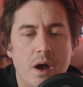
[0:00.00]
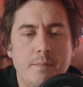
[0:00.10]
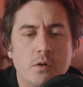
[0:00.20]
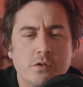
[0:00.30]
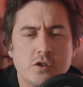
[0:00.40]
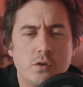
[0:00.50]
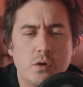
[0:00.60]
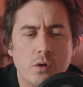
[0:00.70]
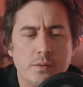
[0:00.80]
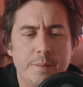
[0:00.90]
But I'm not
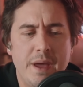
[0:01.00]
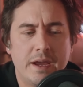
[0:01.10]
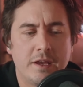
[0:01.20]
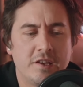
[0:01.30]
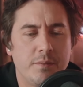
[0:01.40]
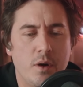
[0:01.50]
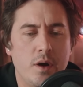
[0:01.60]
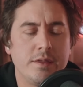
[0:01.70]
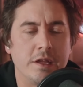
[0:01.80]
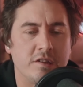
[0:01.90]
sure the mechanism
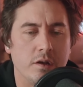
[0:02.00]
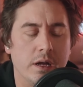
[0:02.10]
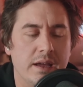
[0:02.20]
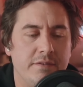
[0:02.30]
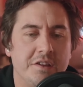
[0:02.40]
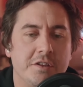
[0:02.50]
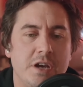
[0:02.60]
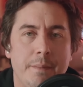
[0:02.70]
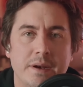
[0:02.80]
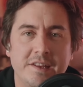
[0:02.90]
behind this, like if it's a
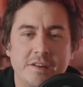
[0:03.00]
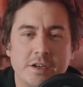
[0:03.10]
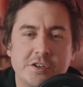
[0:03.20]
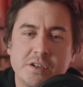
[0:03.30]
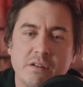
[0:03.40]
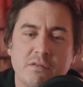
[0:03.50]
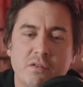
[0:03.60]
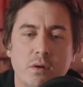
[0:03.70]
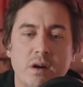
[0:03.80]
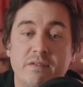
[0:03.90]
Japanese
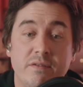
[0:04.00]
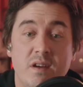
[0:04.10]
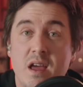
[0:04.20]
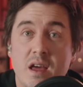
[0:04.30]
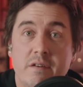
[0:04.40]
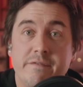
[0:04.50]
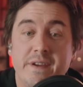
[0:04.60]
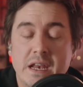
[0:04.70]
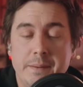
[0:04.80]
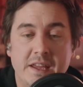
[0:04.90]
initiative or if
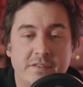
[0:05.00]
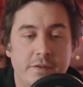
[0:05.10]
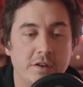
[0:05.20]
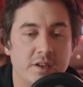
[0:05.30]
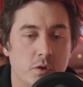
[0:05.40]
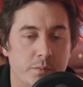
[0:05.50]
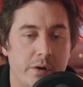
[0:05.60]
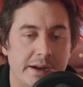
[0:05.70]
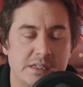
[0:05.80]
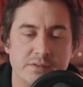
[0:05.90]
Vietnamese folks are more
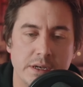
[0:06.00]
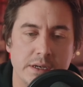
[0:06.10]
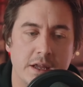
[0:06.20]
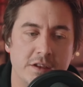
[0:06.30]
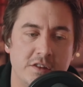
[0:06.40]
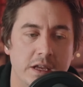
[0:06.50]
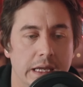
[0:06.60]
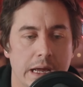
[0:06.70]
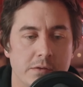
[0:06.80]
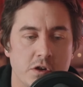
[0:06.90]
proactive in
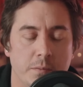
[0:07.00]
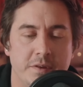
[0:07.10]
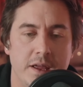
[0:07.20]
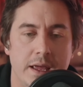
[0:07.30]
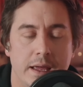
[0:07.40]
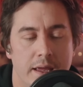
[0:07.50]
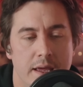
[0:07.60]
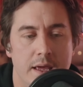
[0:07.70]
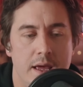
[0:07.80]
seeking out jobs here.